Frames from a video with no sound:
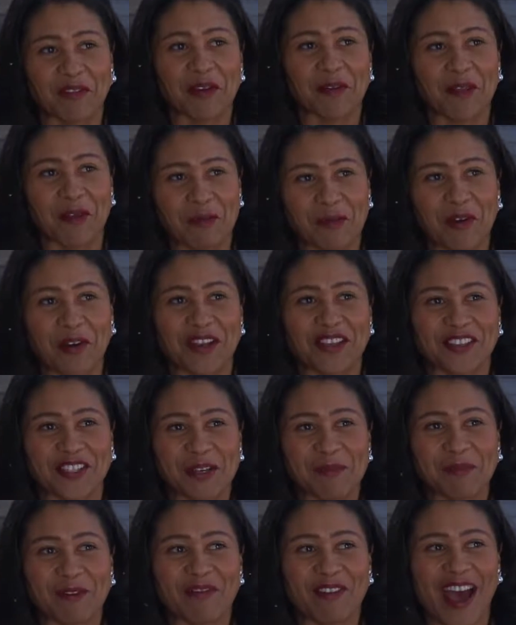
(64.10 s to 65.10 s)
of the Board of
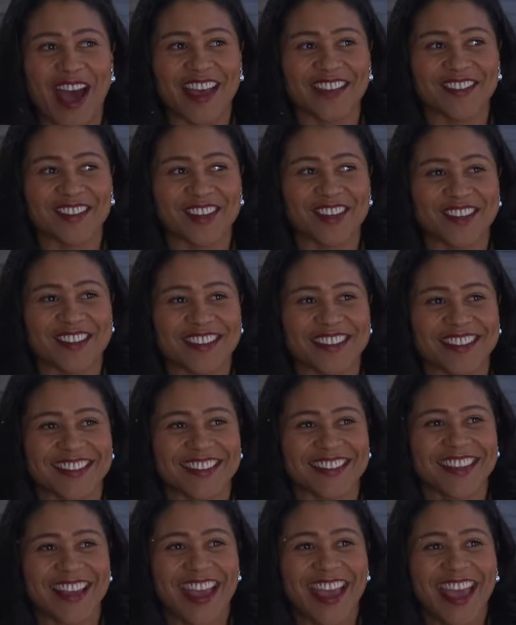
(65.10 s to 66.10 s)
Supervisors.
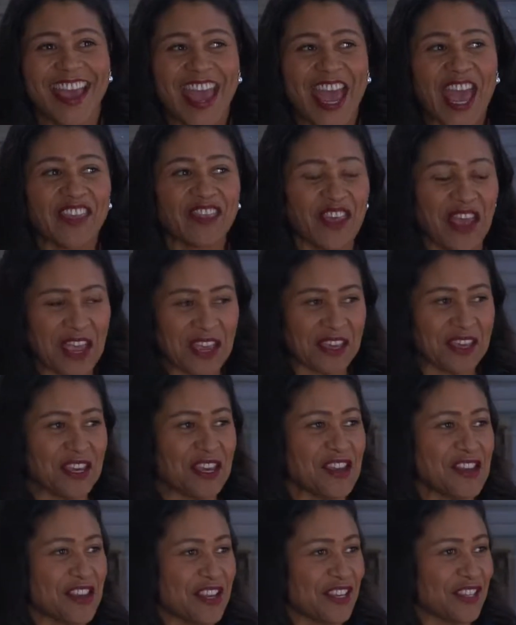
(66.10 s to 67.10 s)
And thank
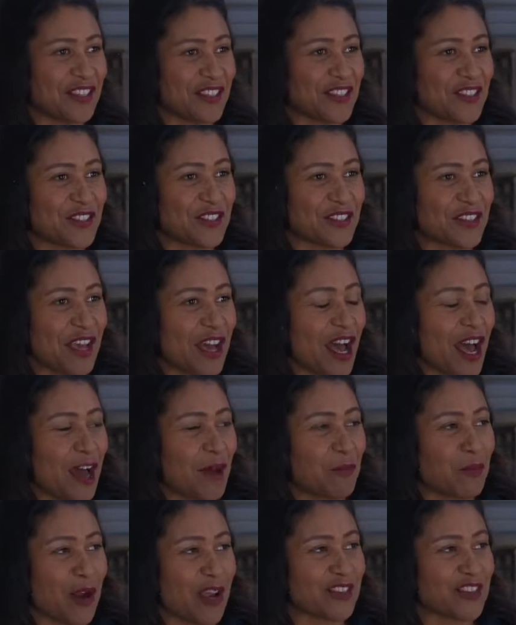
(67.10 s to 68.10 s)
goodness,
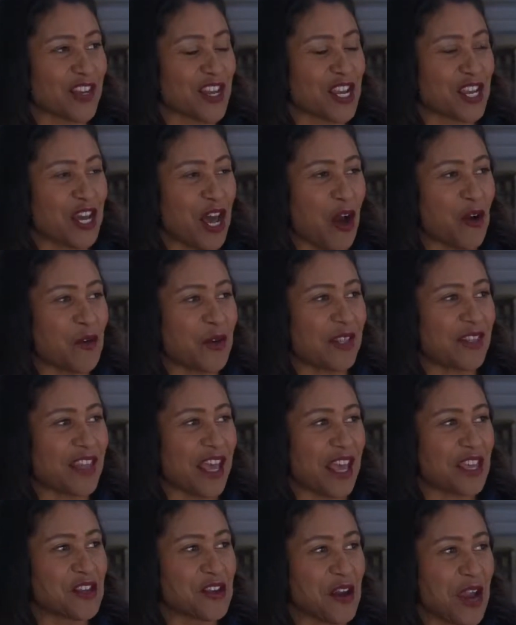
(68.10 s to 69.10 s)
President Cohen,
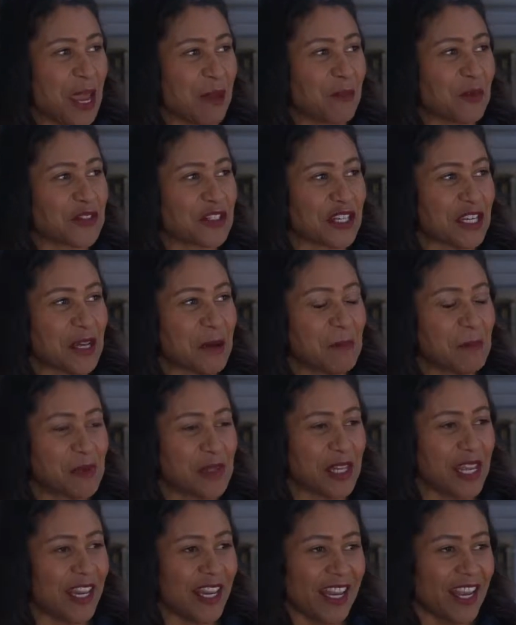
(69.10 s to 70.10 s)
that you're able to
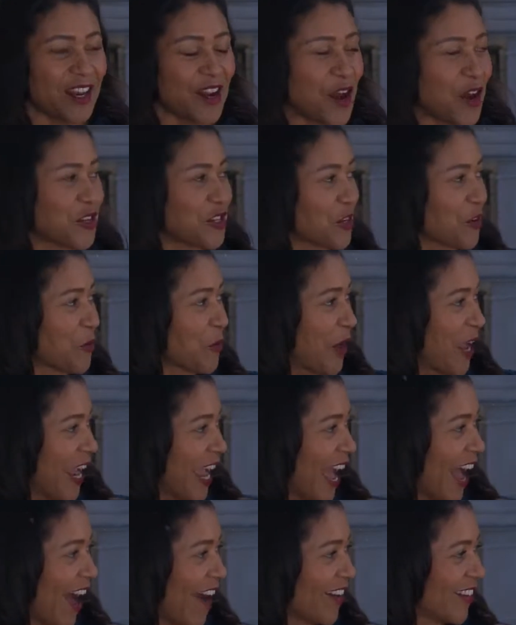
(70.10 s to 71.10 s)
complete it on your way
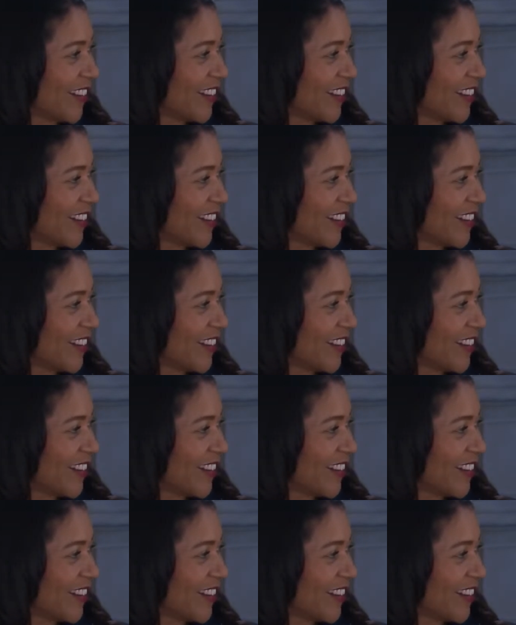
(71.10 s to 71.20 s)
out.